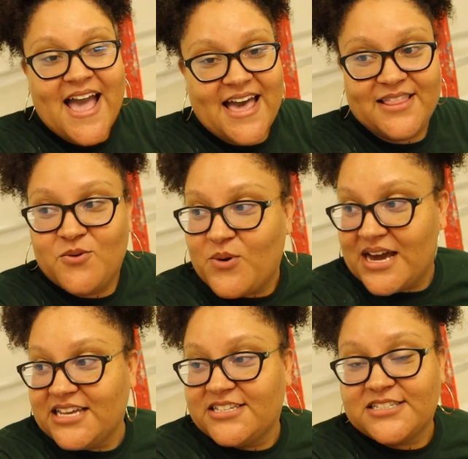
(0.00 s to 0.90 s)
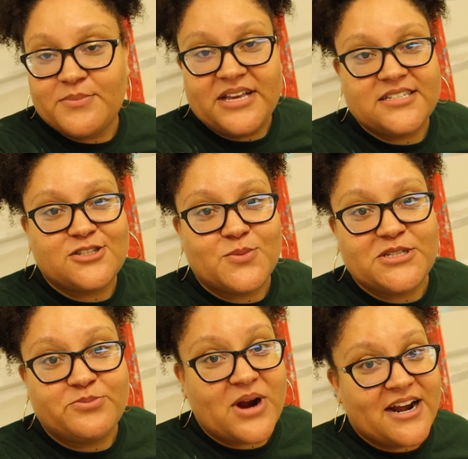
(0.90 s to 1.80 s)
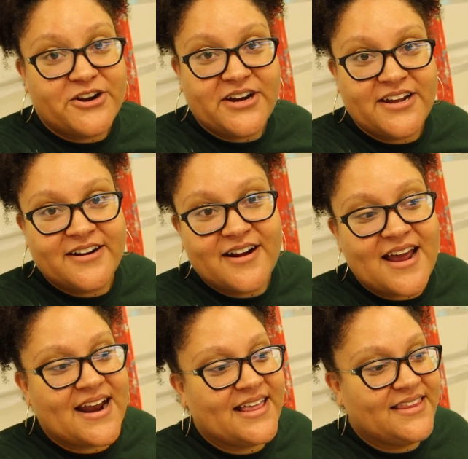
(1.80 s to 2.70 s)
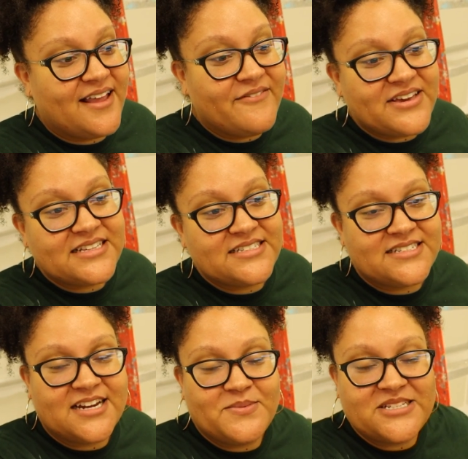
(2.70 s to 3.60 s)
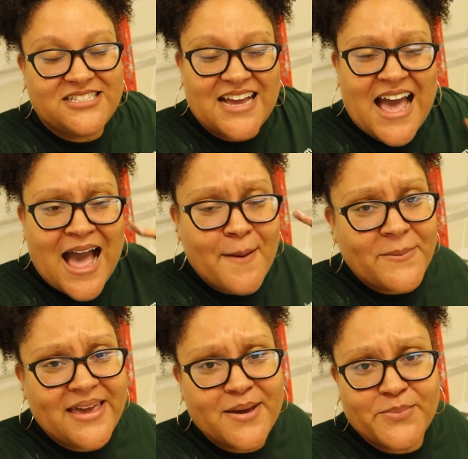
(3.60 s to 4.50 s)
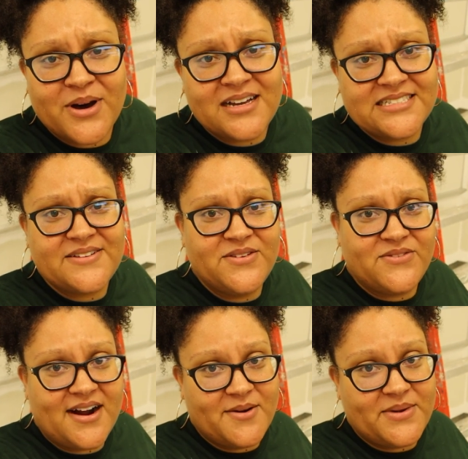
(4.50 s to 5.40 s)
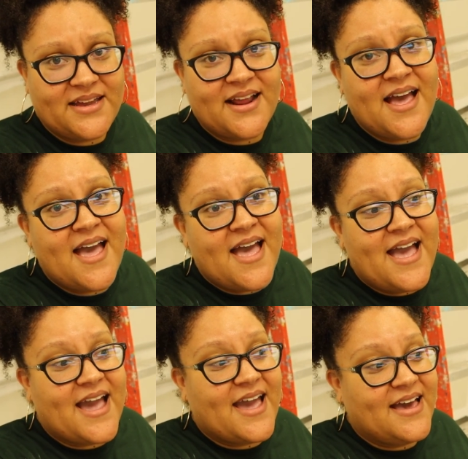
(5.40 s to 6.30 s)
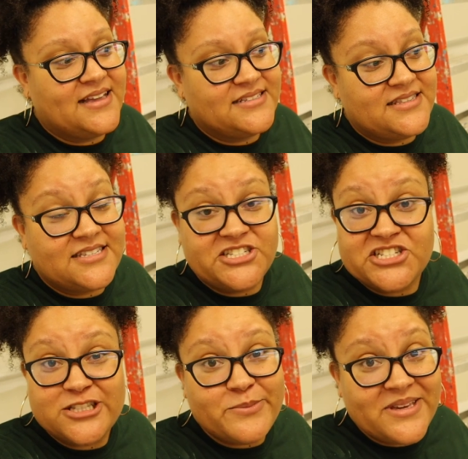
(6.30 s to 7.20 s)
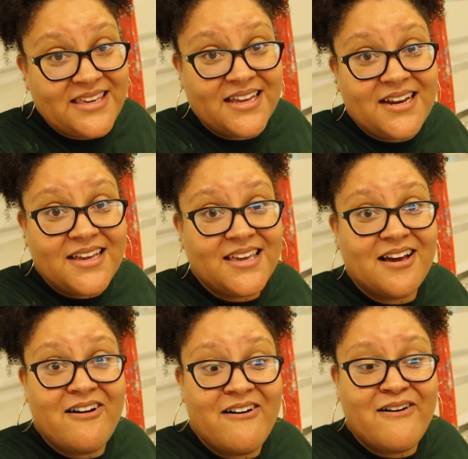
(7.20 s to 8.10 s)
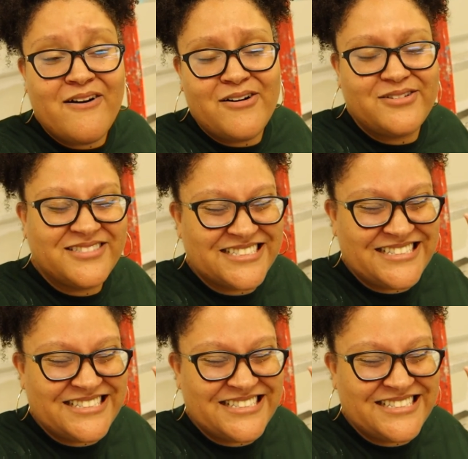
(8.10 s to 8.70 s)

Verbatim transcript: and the white just makes it so much brighter in here, and I love it. It's gonna be such a happy and positive environment, and this is just the beginning, y'all.